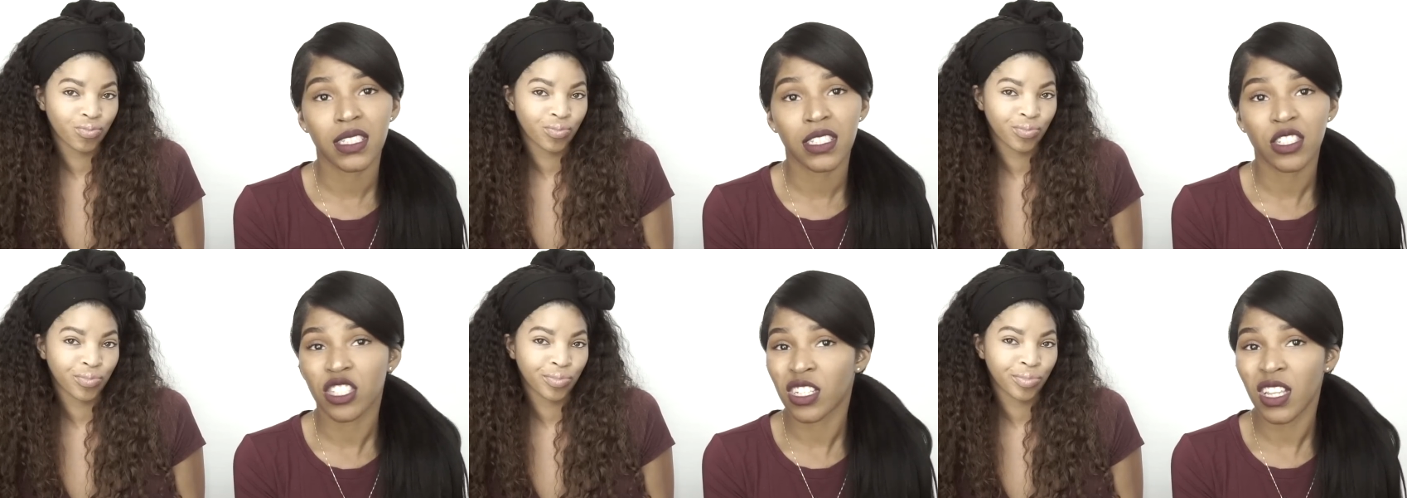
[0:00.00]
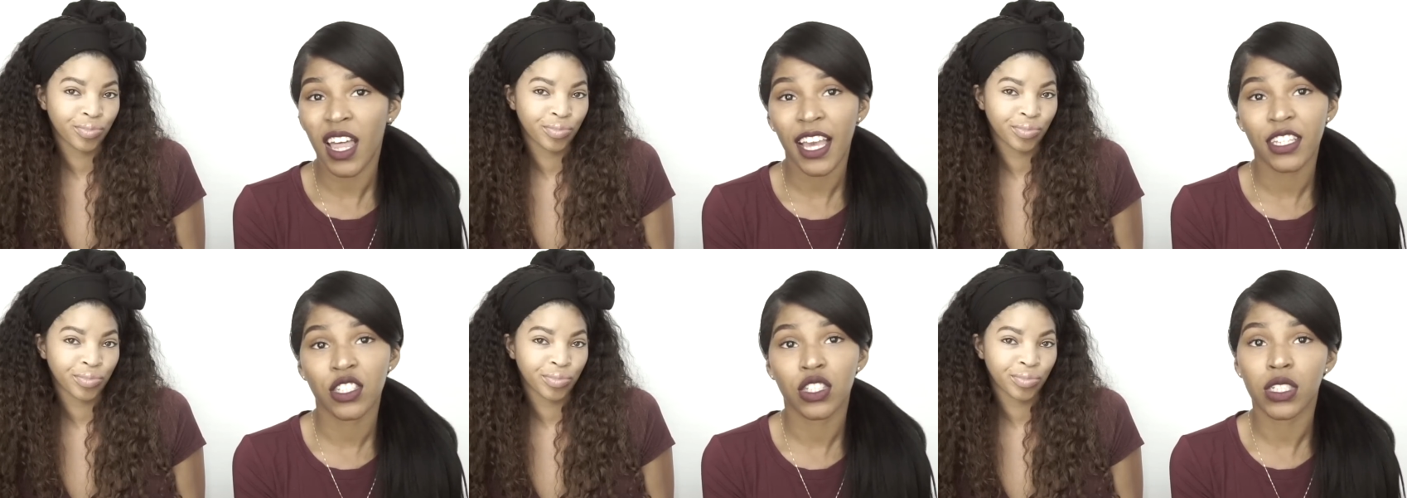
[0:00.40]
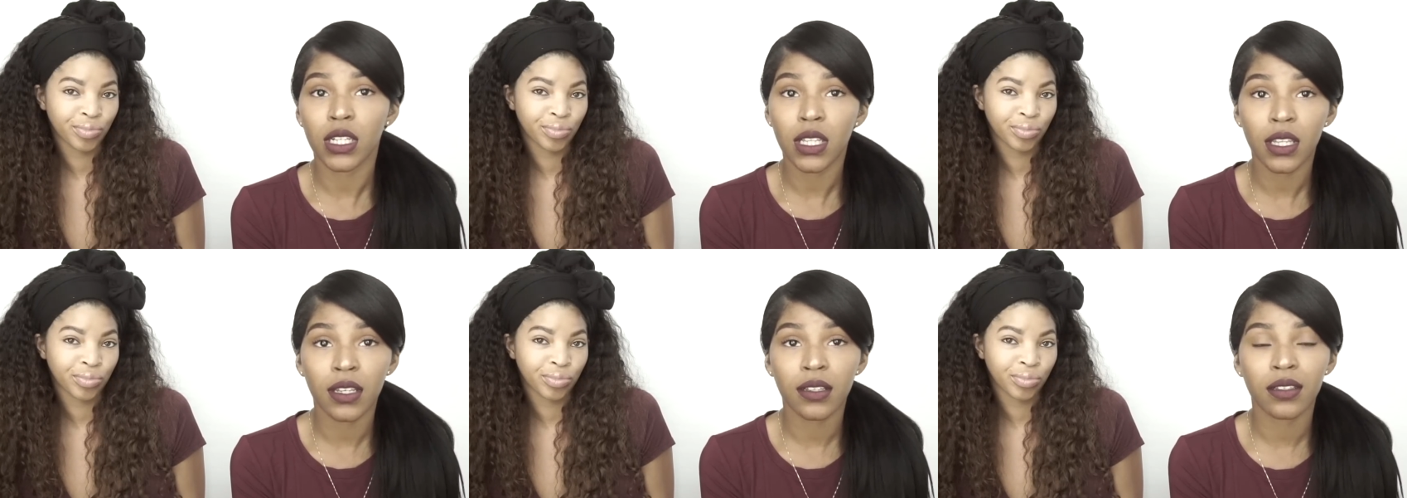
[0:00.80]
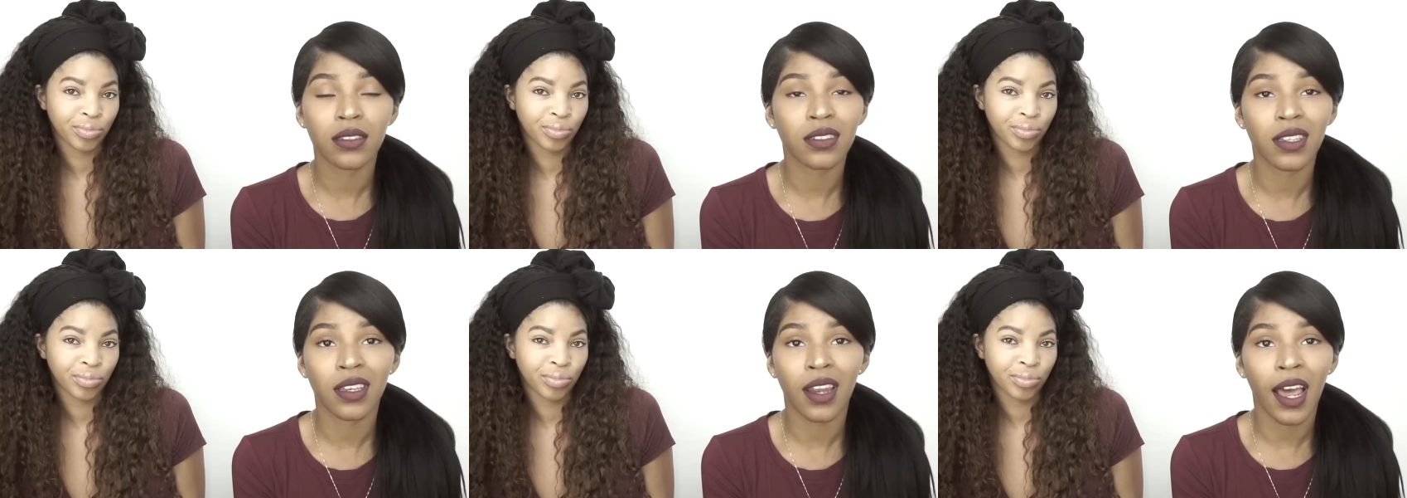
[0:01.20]
Speaker 1: she likes
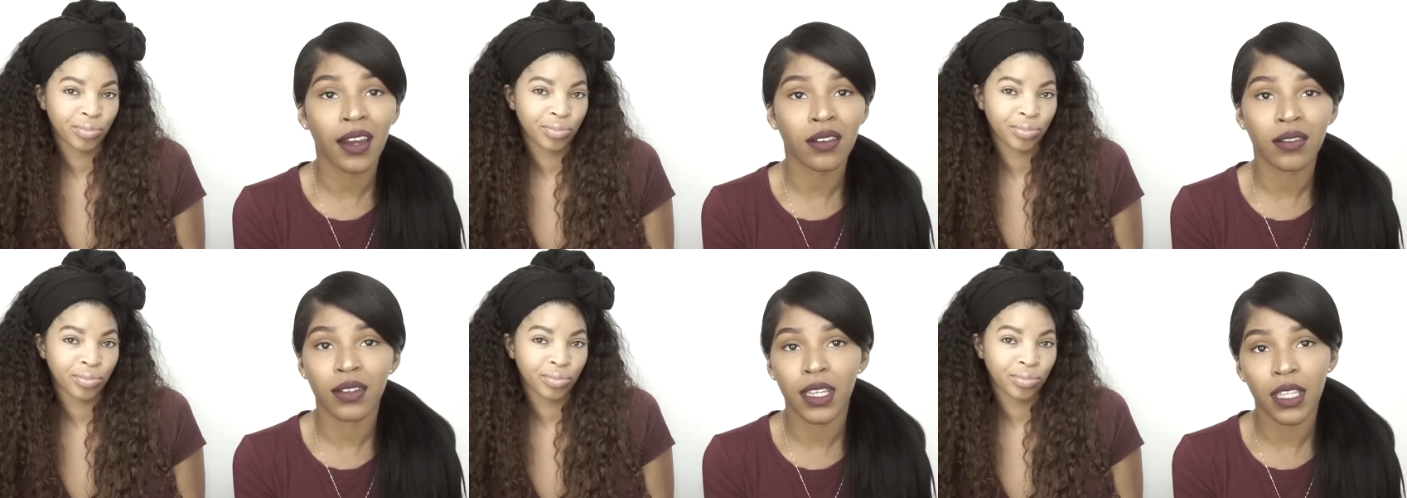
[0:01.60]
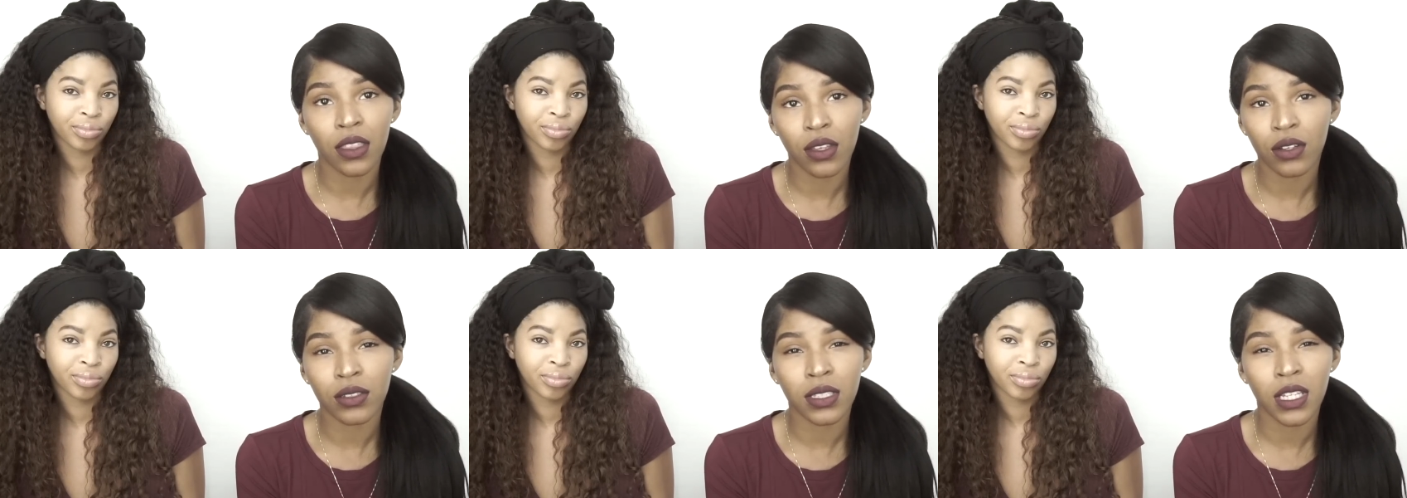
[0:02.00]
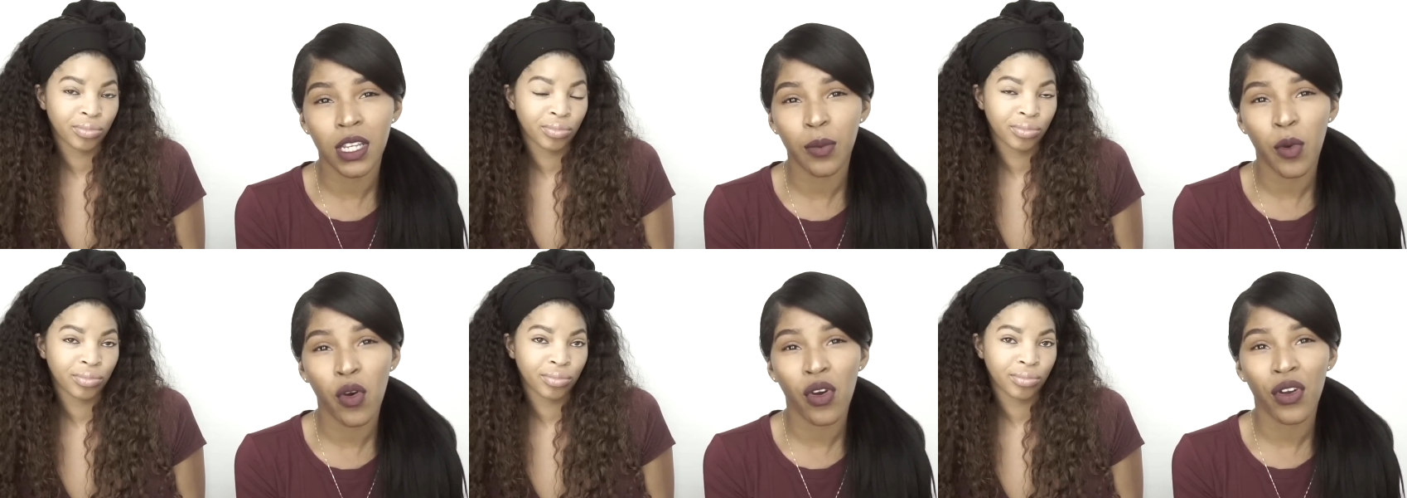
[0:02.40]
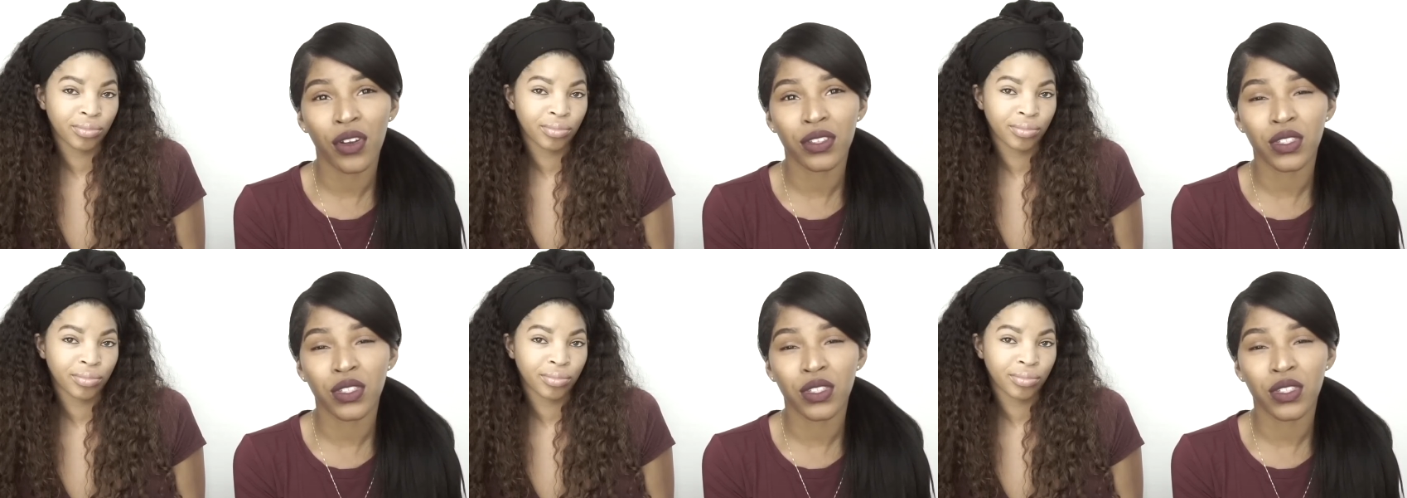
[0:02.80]
chitlins and I don't eat those anymore.